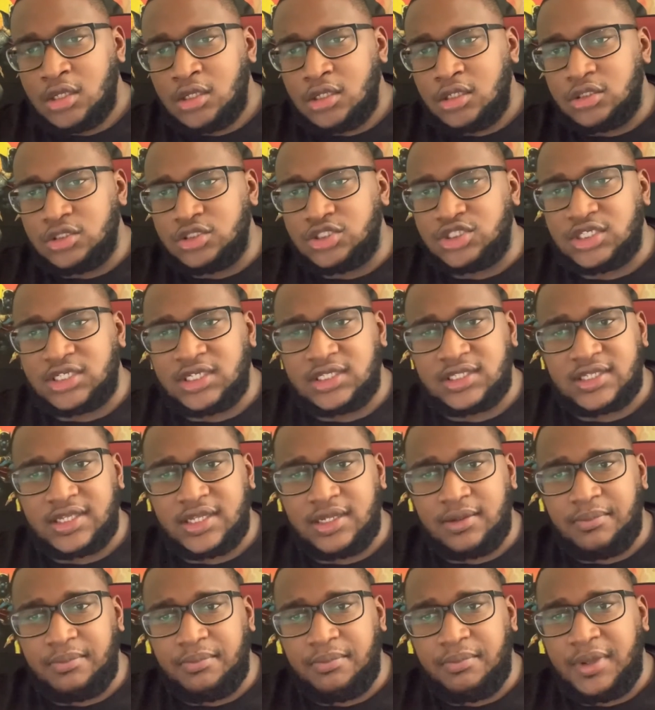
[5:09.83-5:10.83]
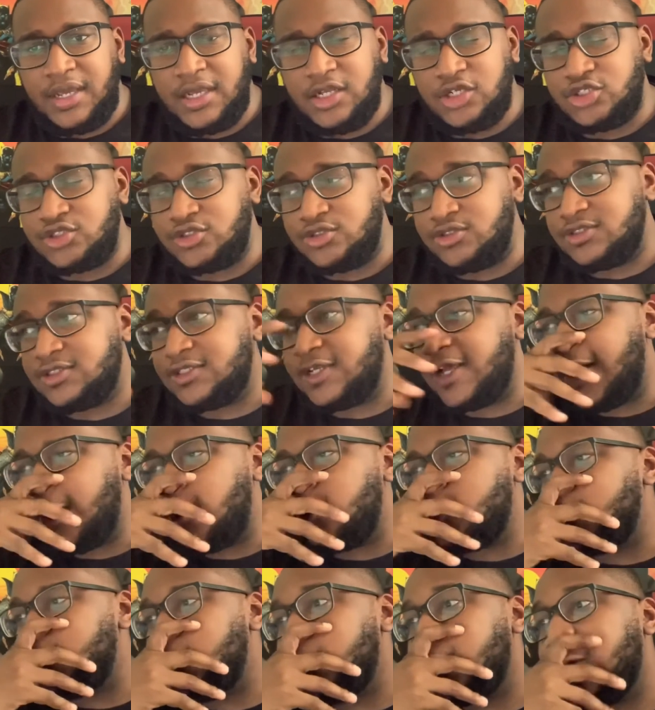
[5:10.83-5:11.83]
Jonathan Majors. I
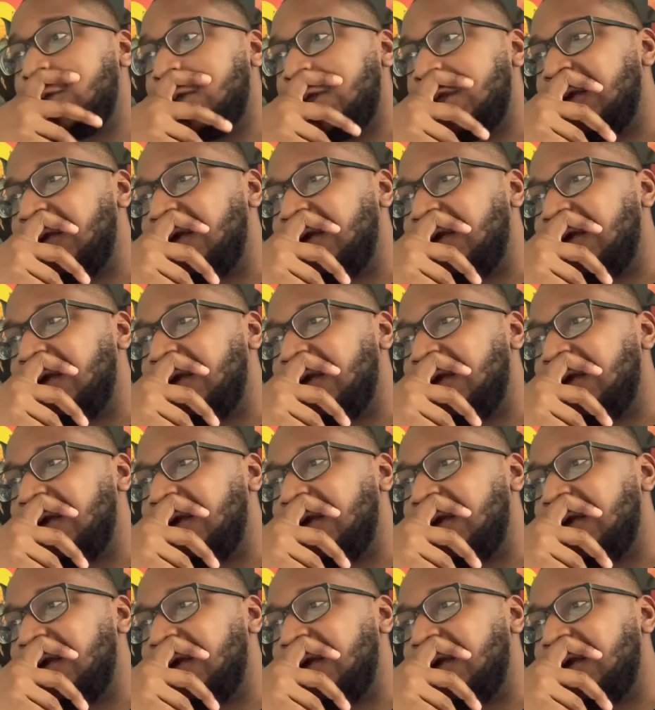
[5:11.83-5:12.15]
was looking at him.